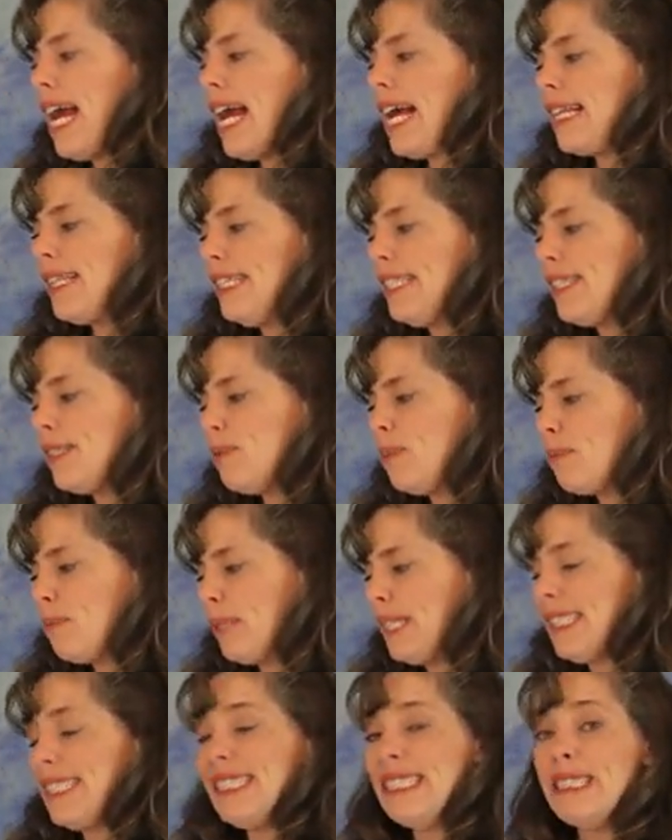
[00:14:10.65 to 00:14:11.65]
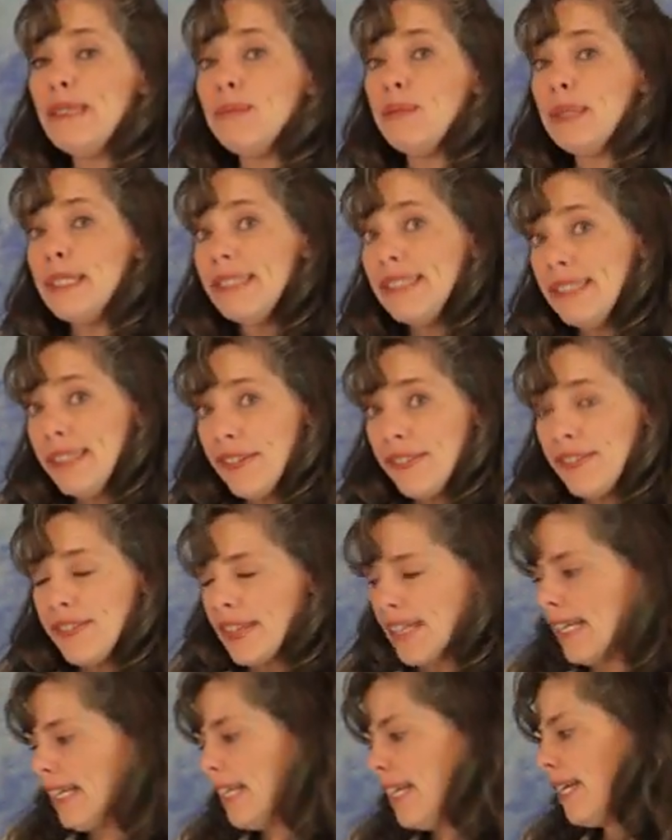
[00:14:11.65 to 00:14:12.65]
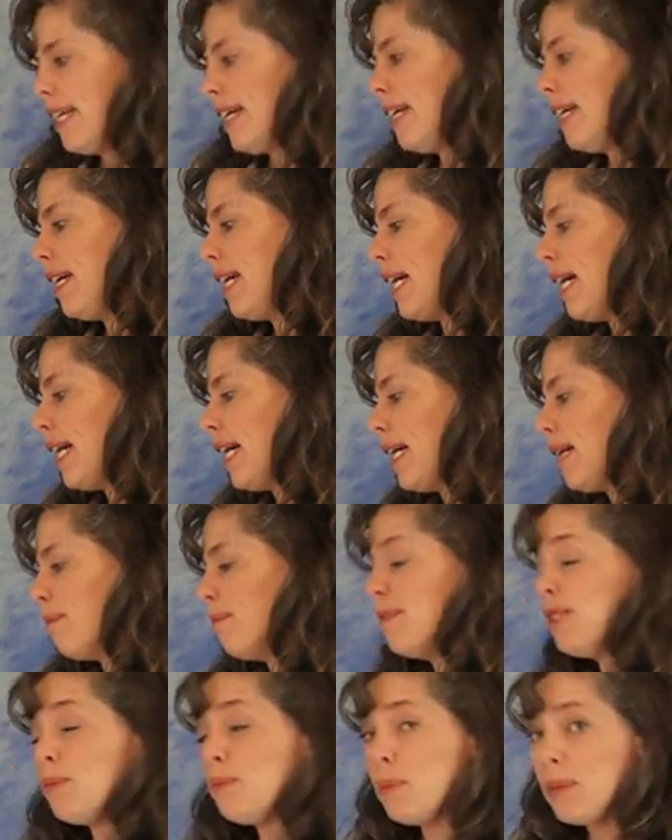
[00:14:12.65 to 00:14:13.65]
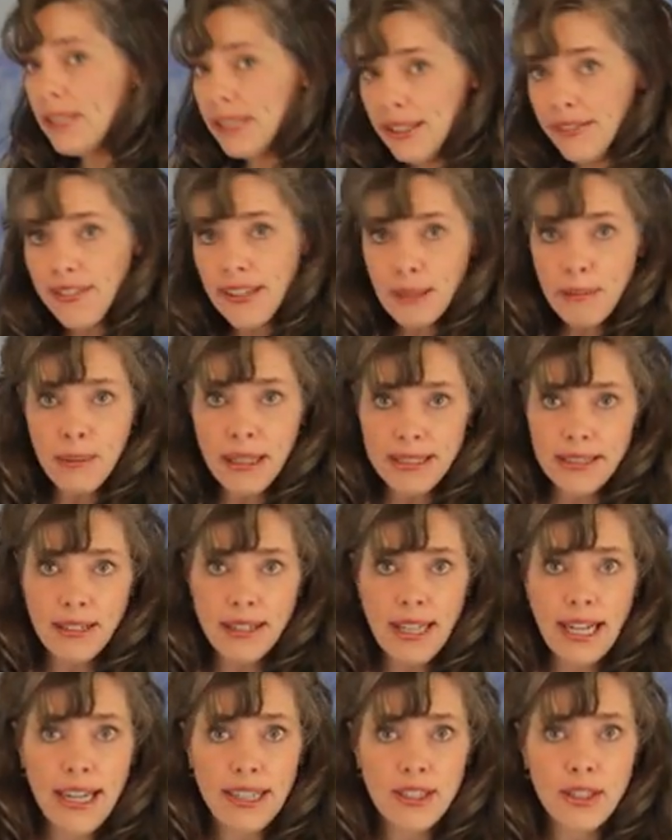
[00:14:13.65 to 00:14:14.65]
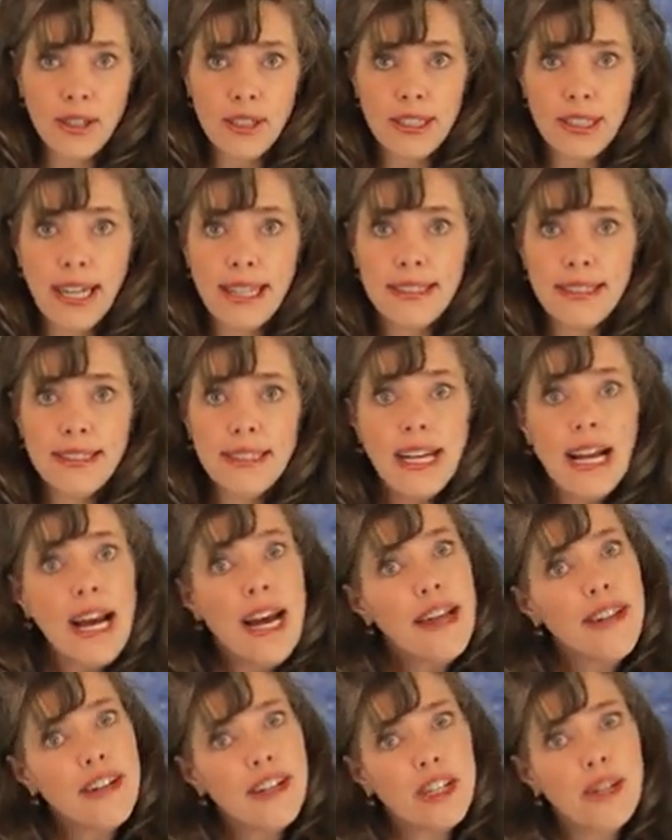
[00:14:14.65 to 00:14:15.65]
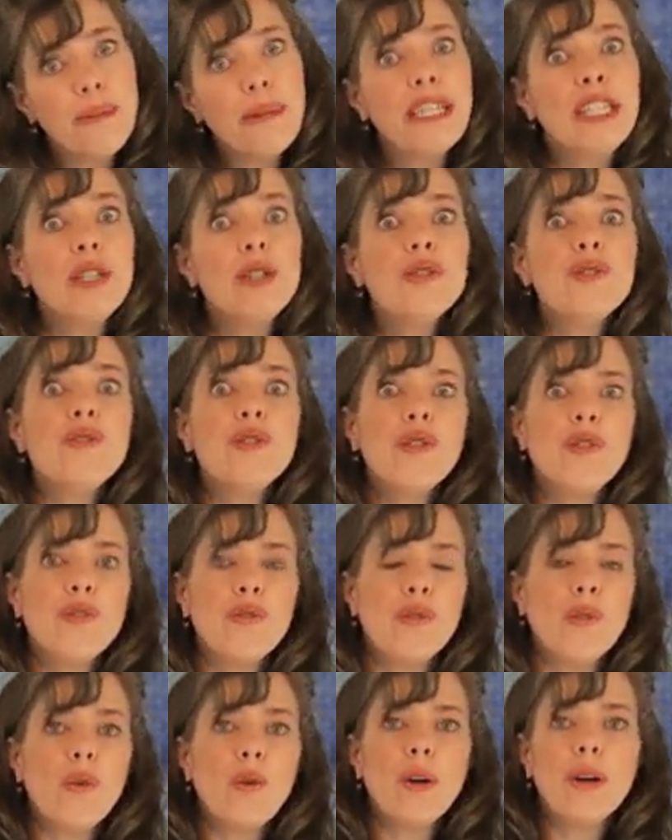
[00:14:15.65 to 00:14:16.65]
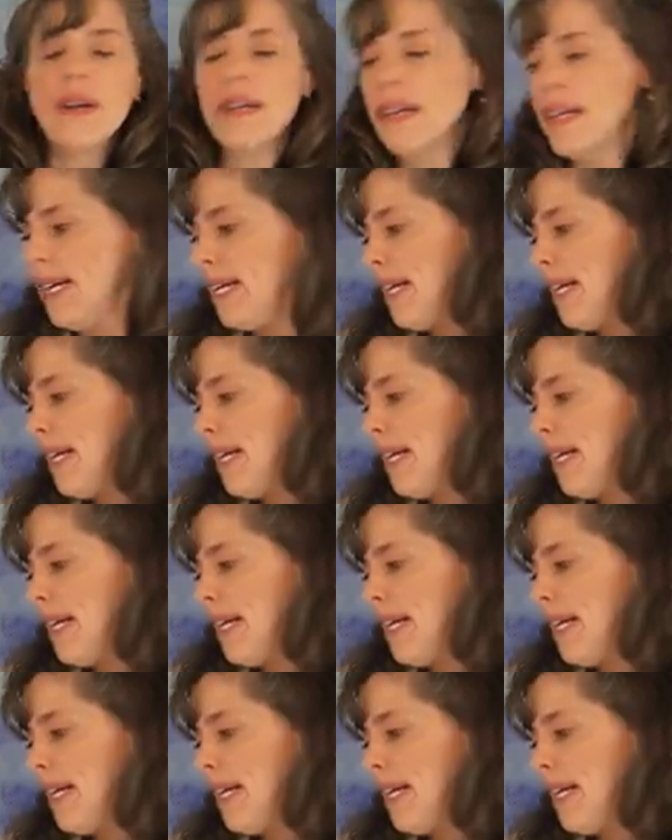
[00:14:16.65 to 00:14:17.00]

and this would be specific muscle exercises that are going to be useful for